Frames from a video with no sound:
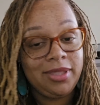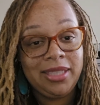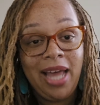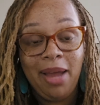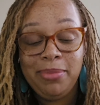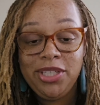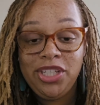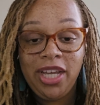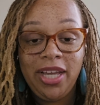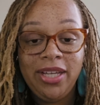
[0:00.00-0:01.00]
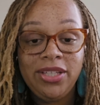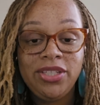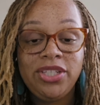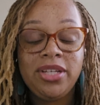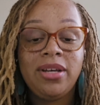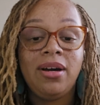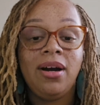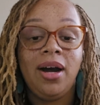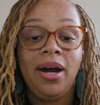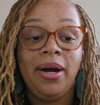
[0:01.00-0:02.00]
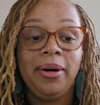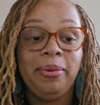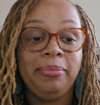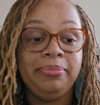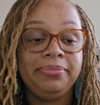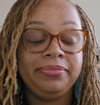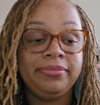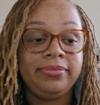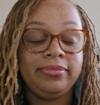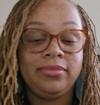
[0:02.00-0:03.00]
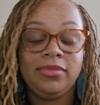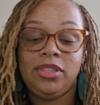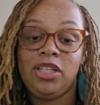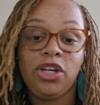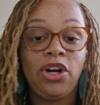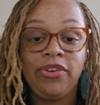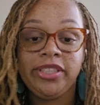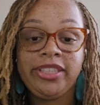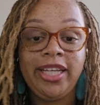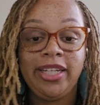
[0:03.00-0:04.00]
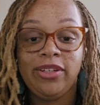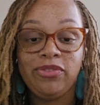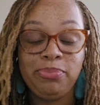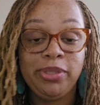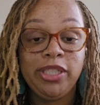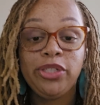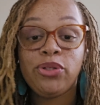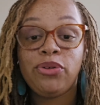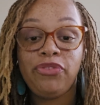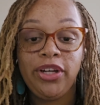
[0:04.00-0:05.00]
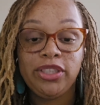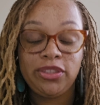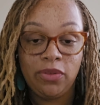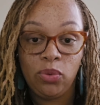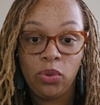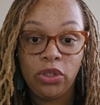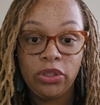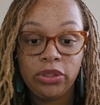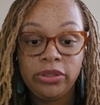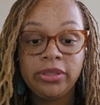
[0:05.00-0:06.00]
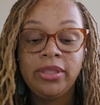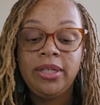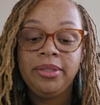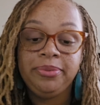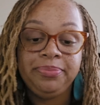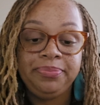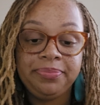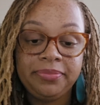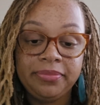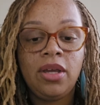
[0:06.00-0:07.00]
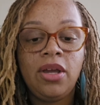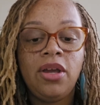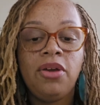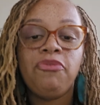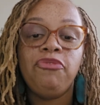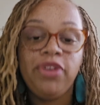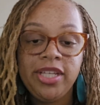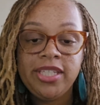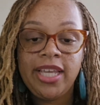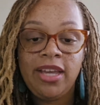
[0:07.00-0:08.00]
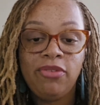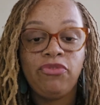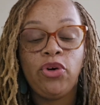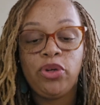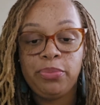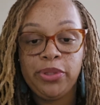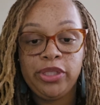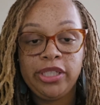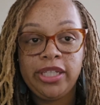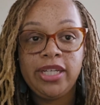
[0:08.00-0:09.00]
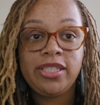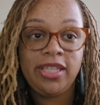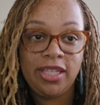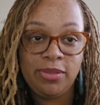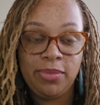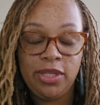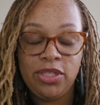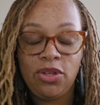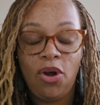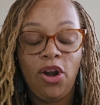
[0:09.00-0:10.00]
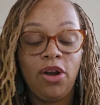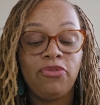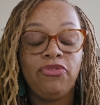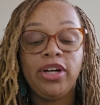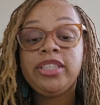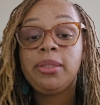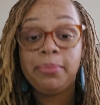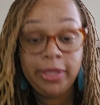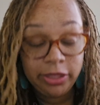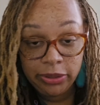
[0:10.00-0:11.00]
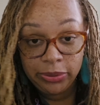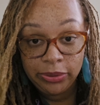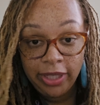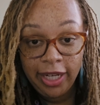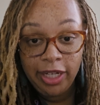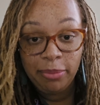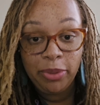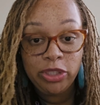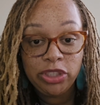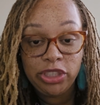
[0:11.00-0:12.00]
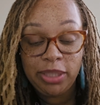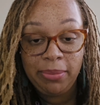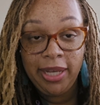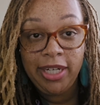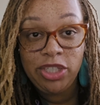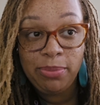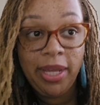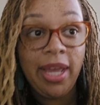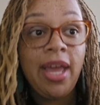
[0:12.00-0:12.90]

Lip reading: climate change, the current state of political affairs of the world. Risk and vulnerability assessments are fundamental in emergency management.